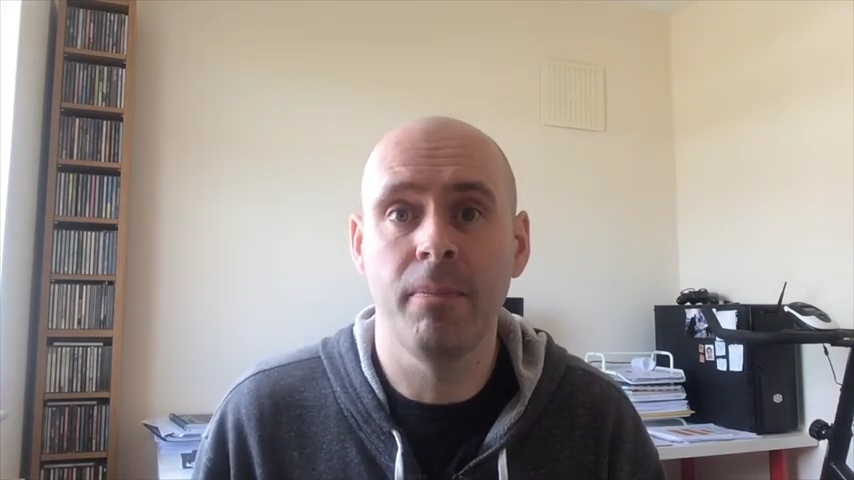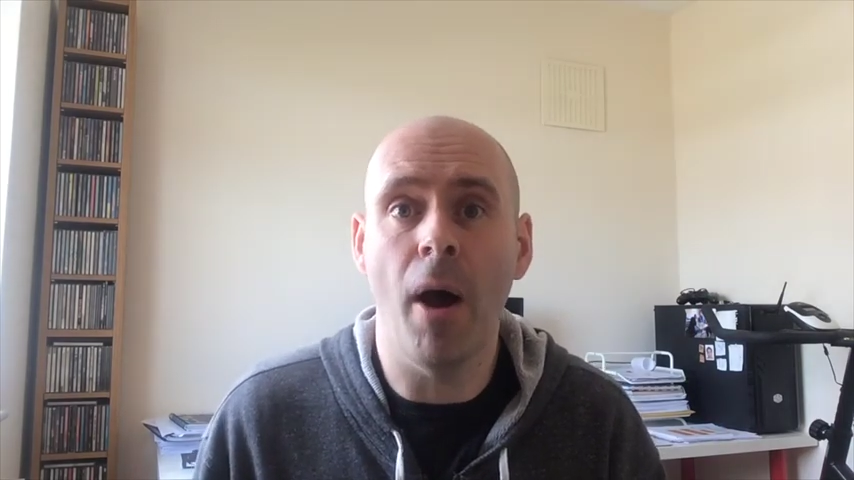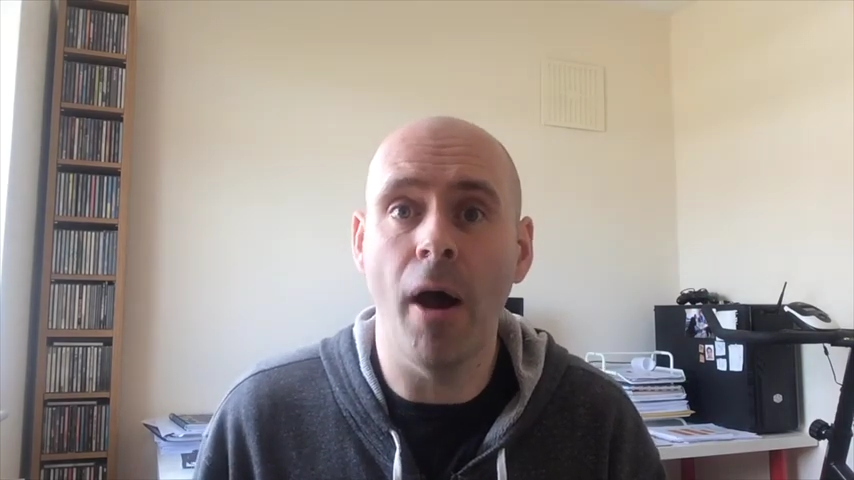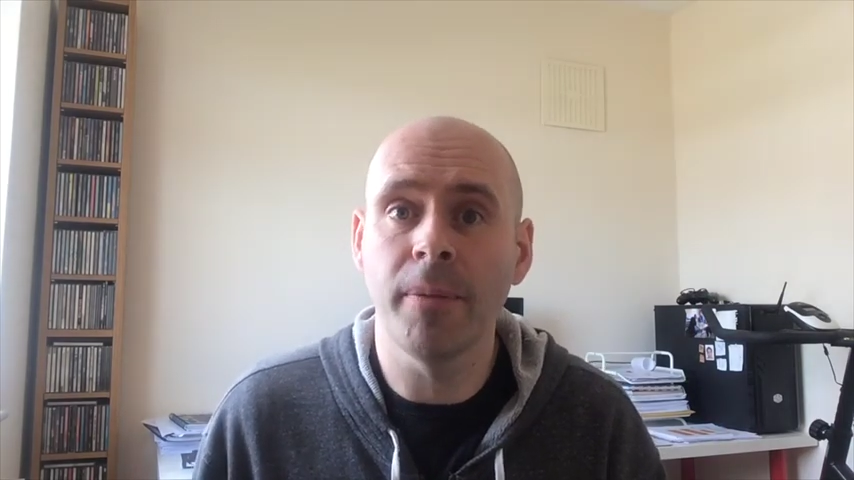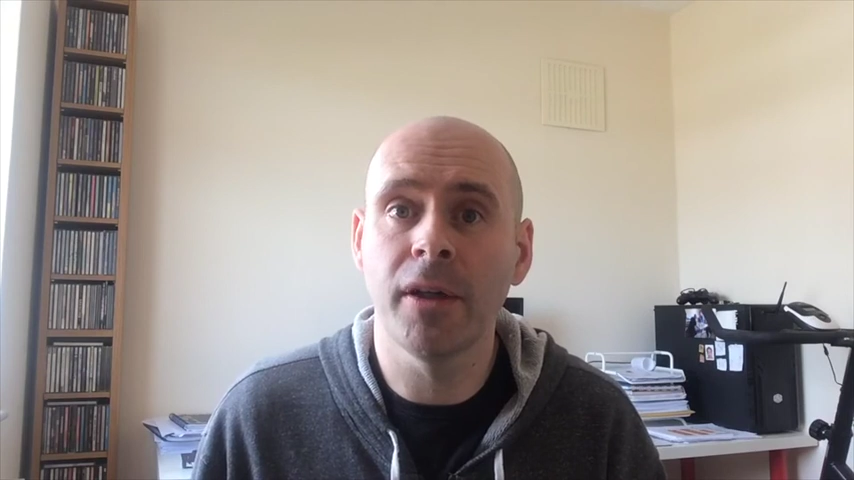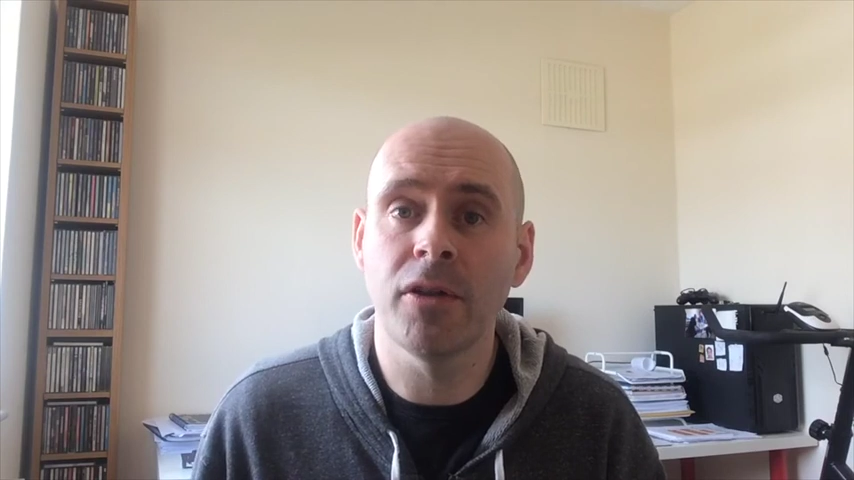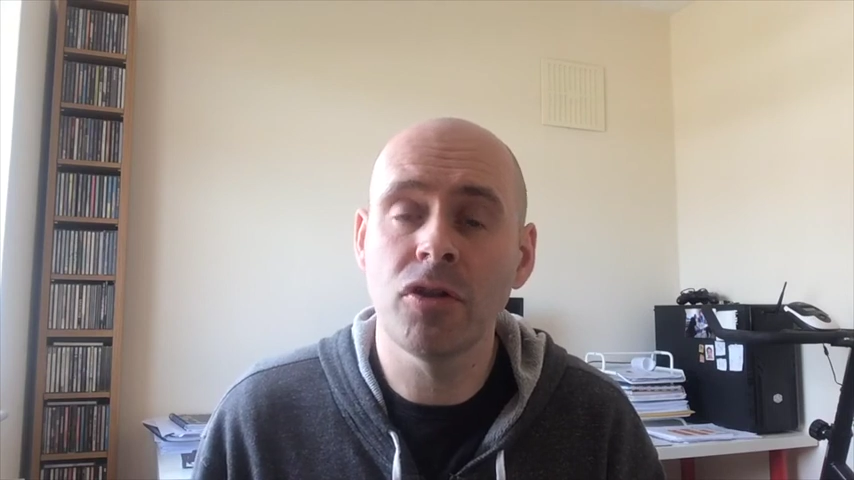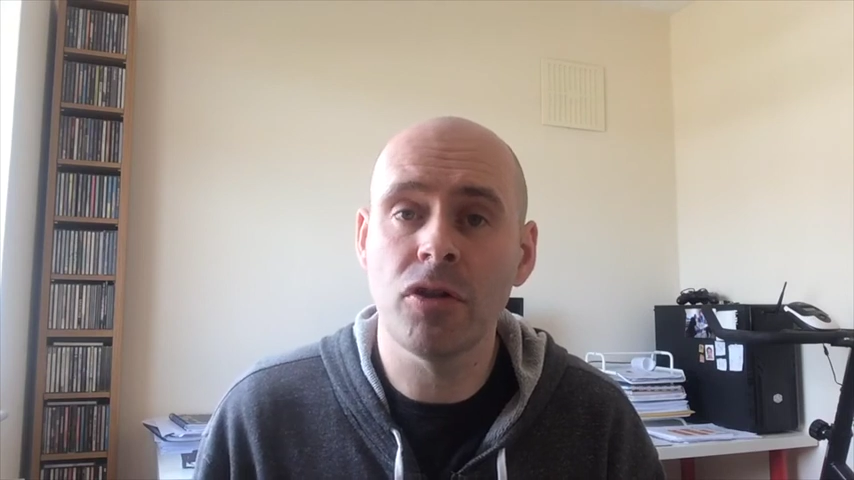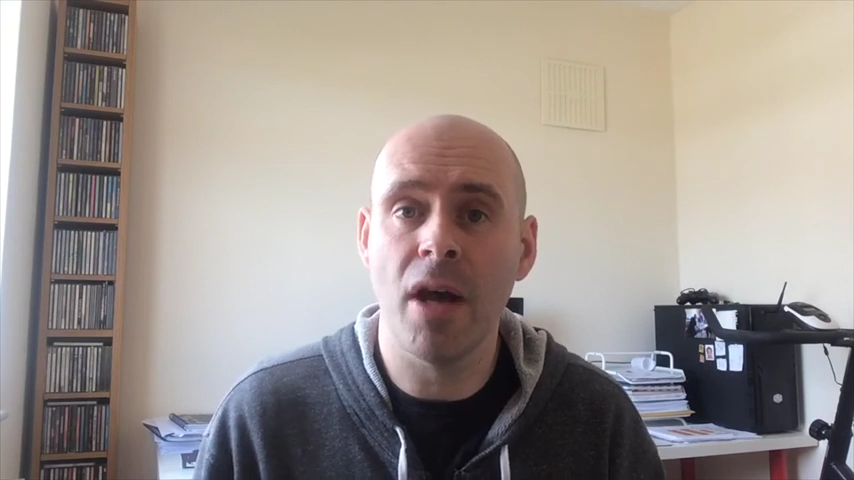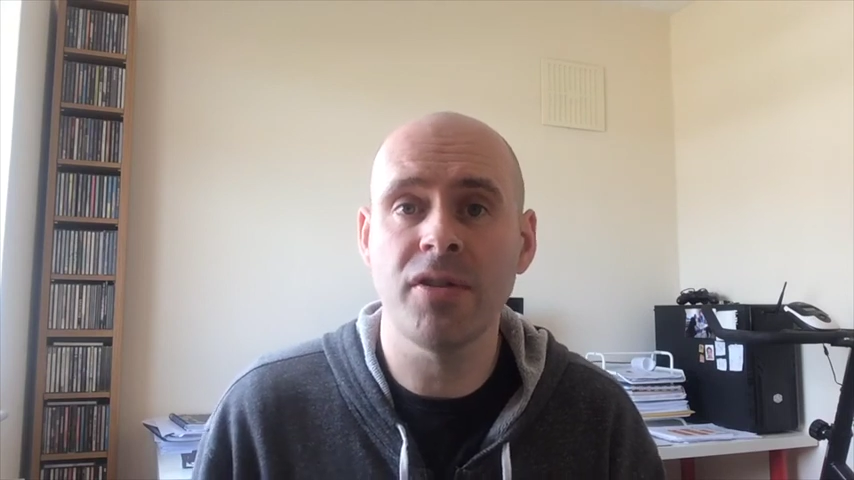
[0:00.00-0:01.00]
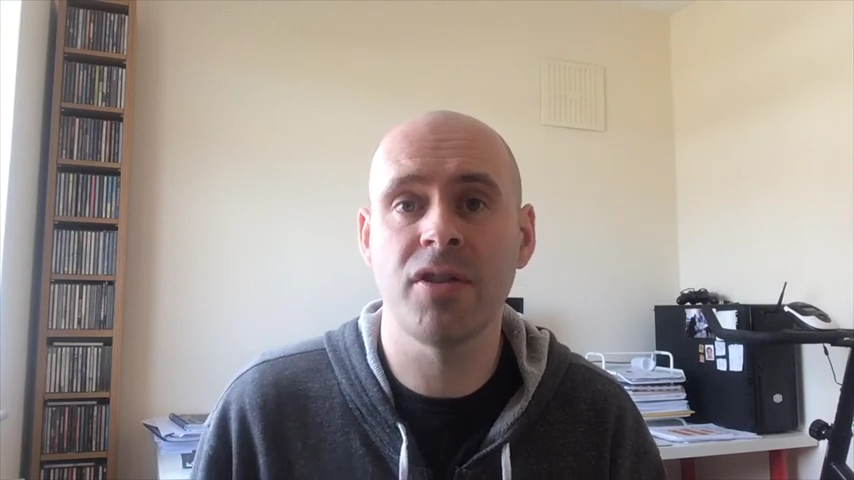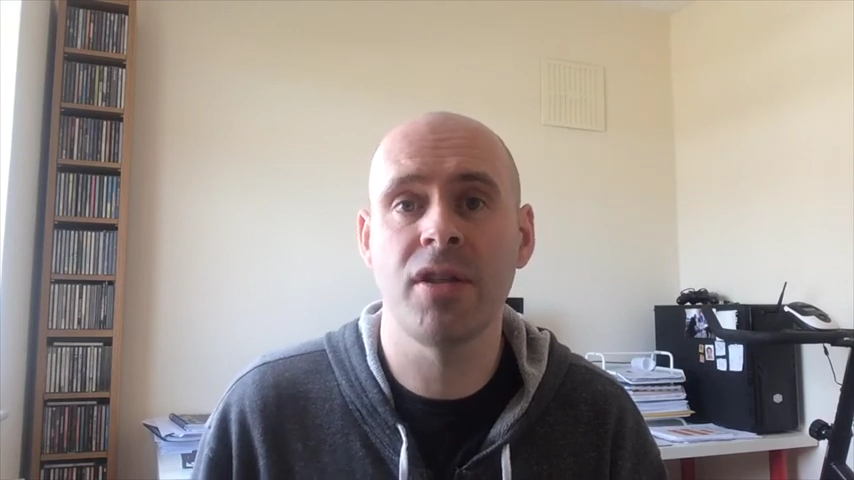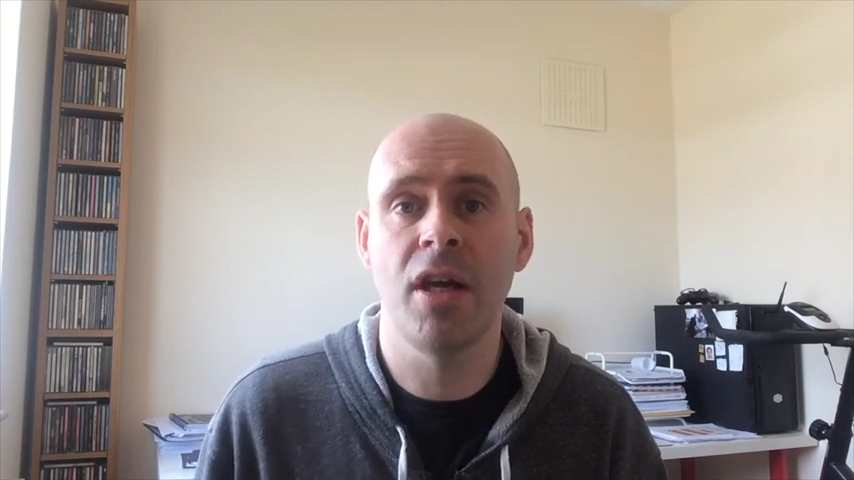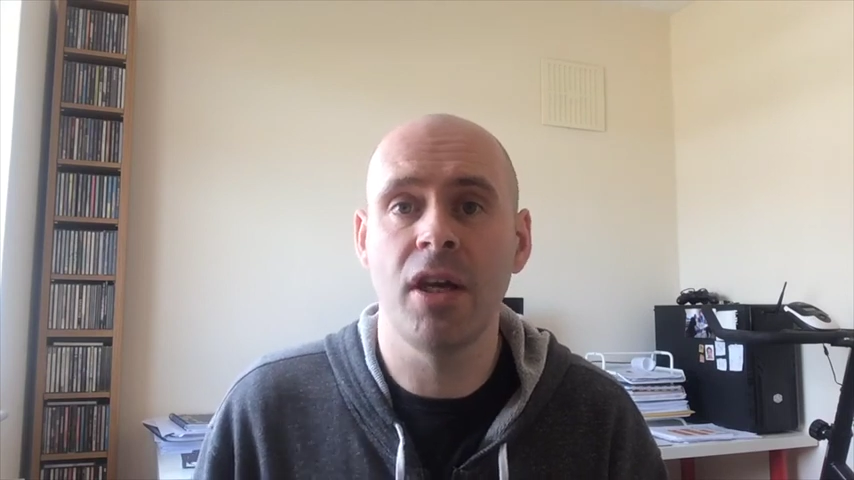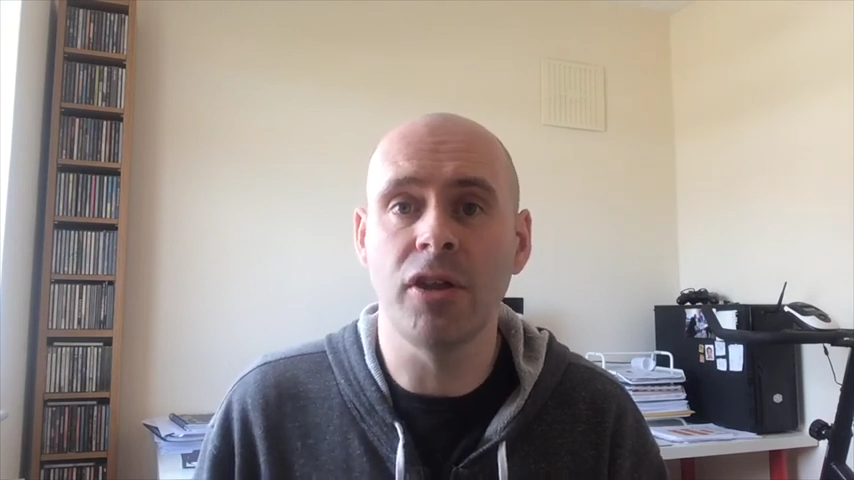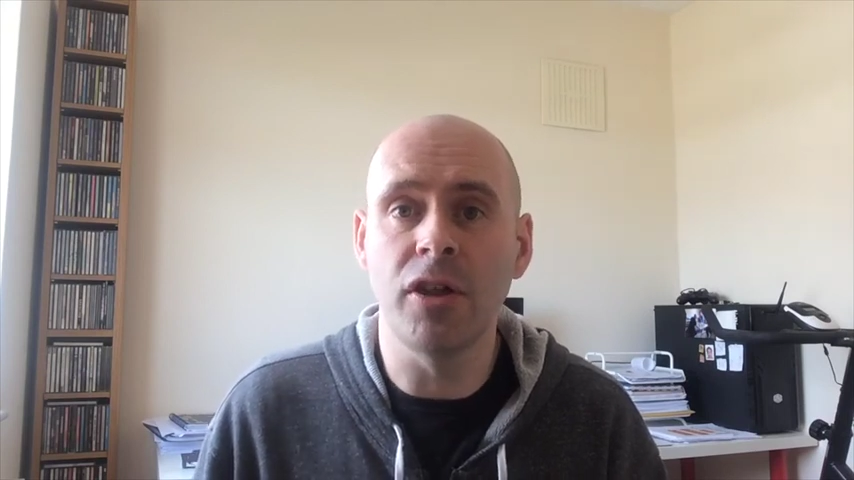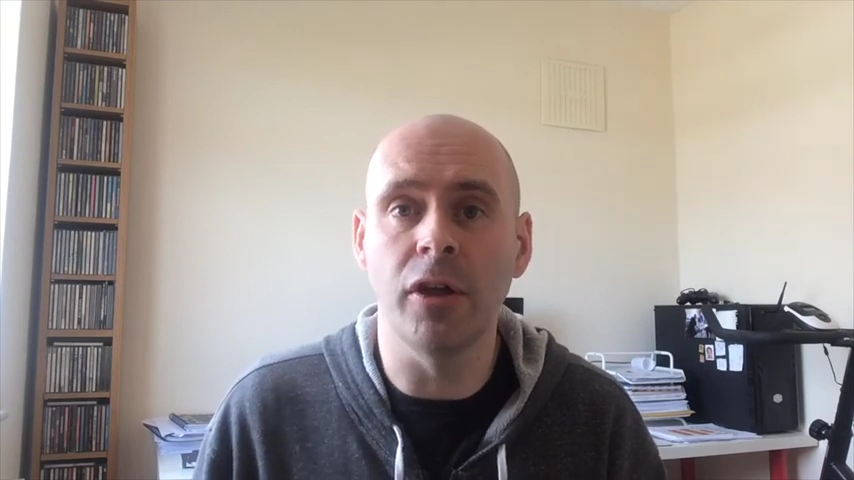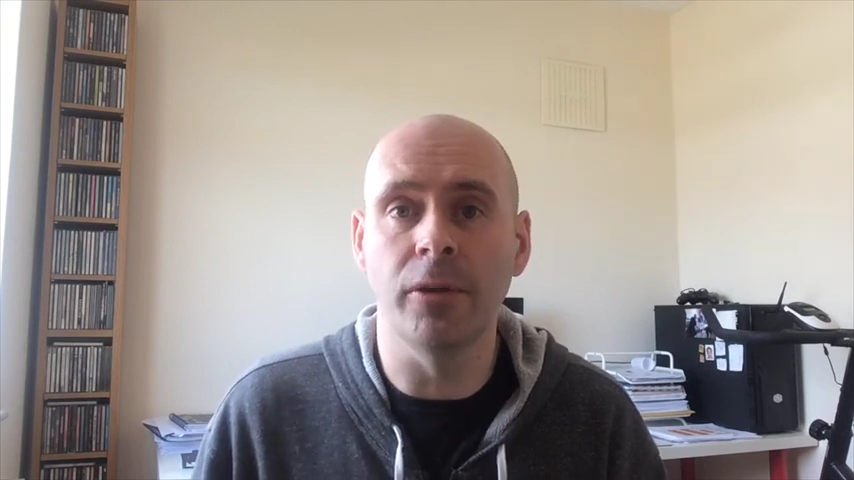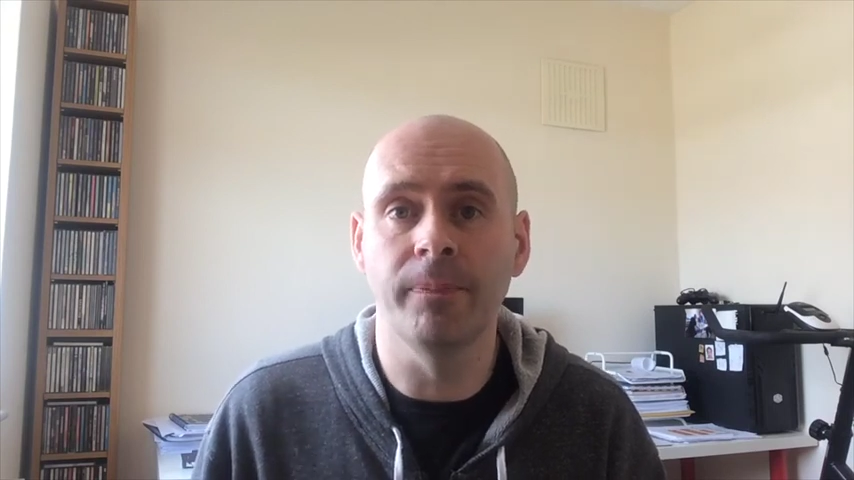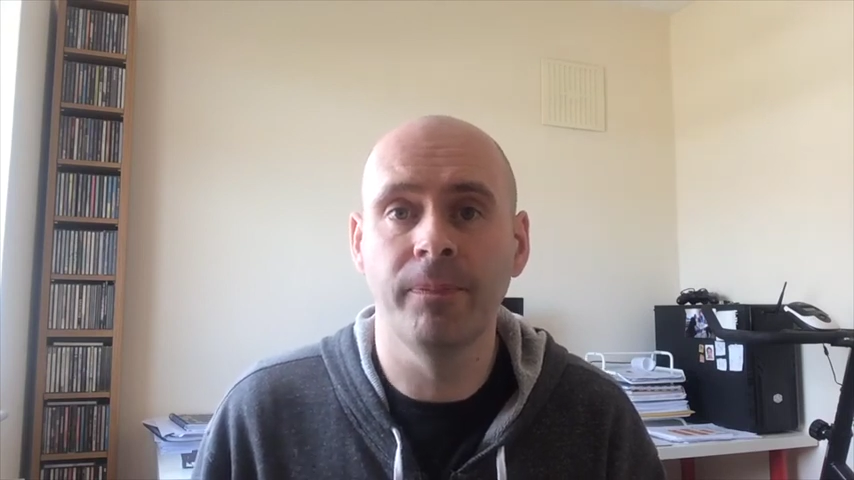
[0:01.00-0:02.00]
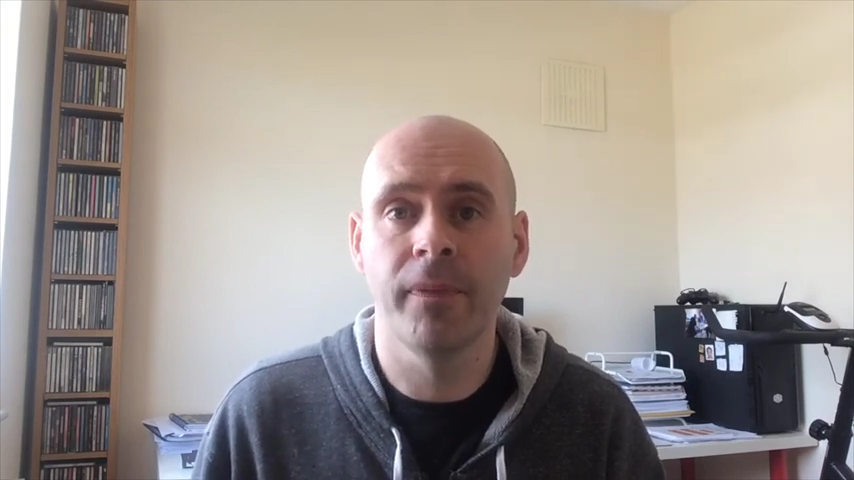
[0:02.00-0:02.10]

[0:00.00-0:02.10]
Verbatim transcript: But I'm going to trust you.